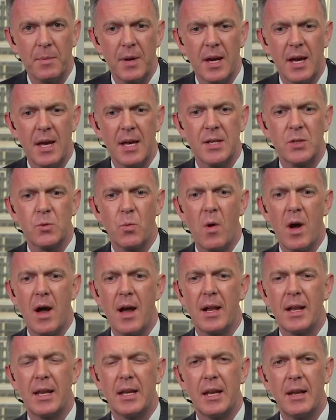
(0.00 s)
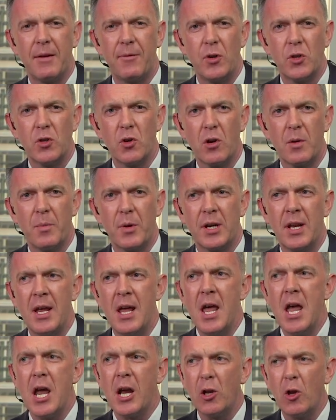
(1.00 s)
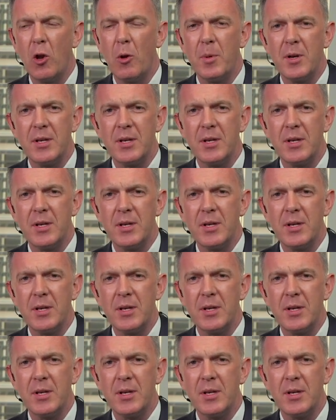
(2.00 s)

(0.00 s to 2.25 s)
as well. And if you talk about global